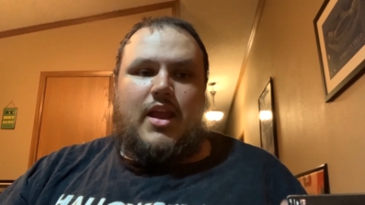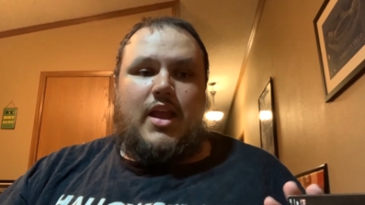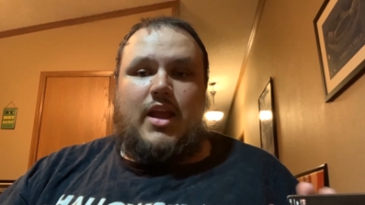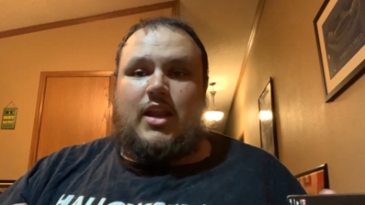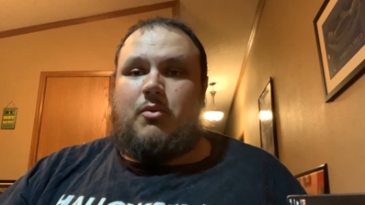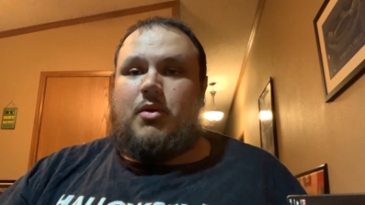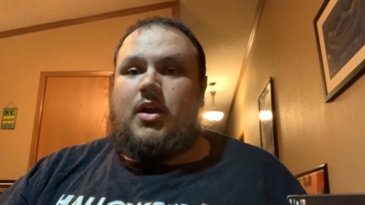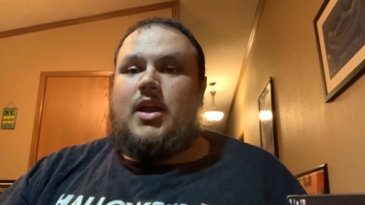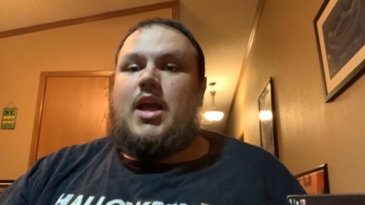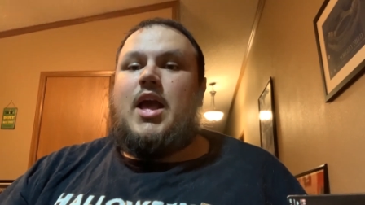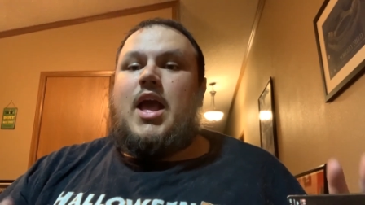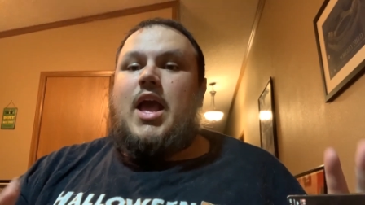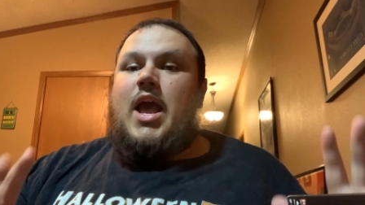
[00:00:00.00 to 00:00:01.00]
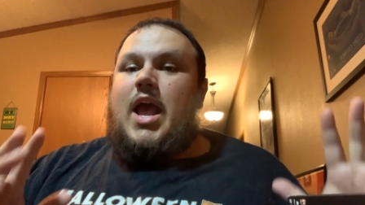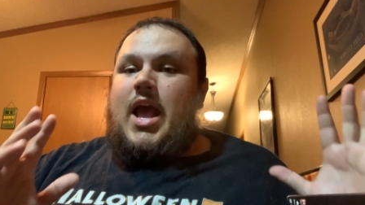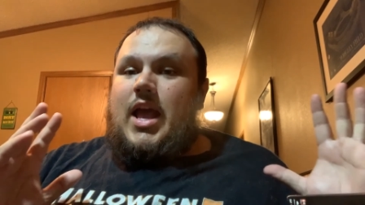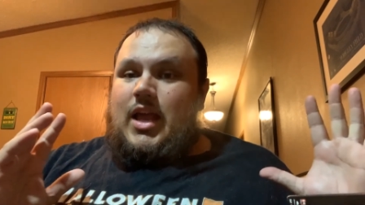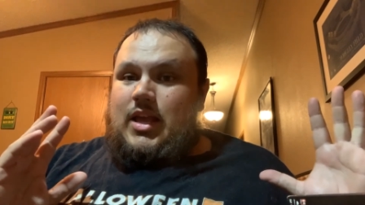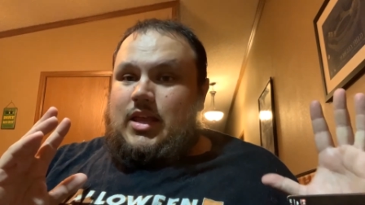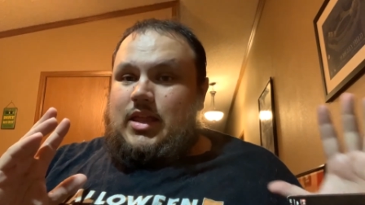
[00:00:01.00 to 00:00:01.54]
Anyway,
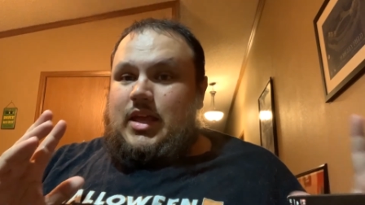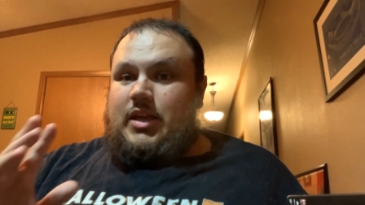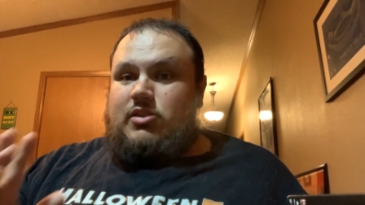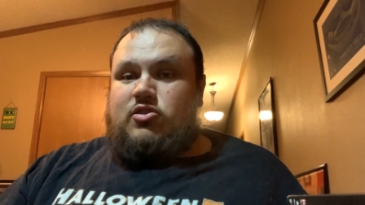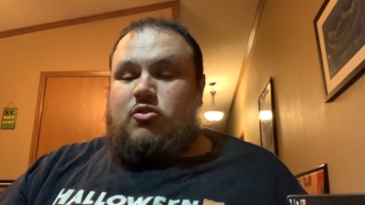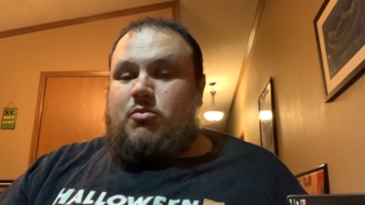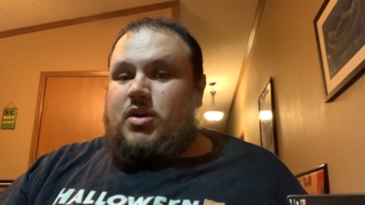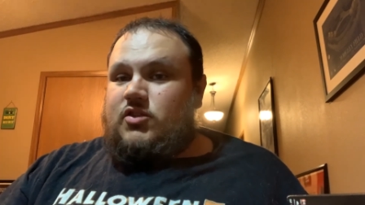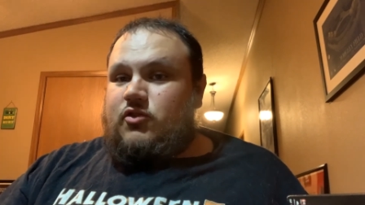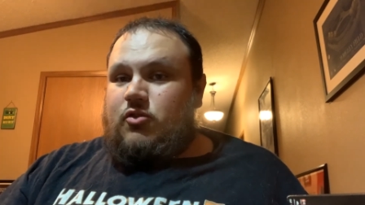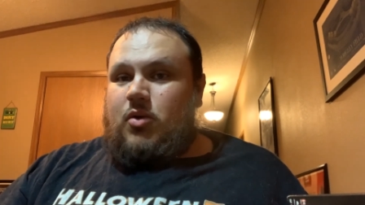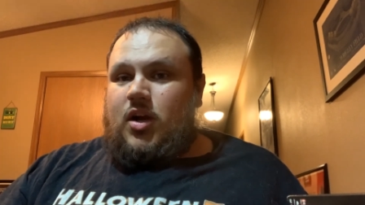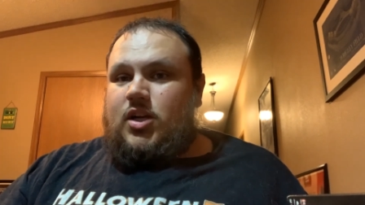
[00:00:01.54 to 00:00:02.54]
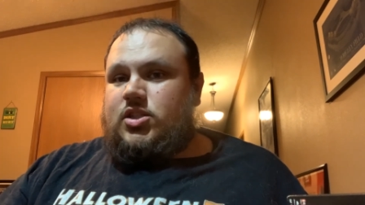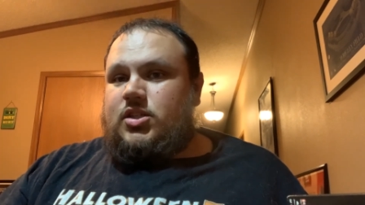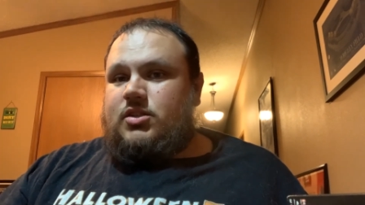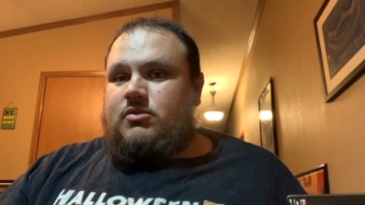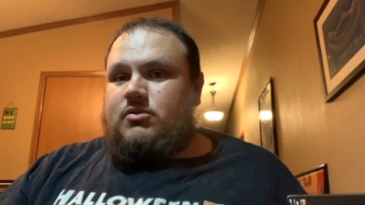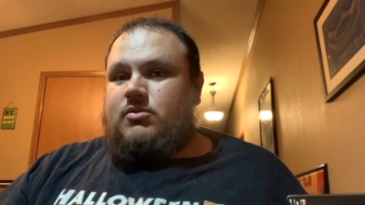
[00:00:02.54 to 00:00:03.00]
thank you so much for watching.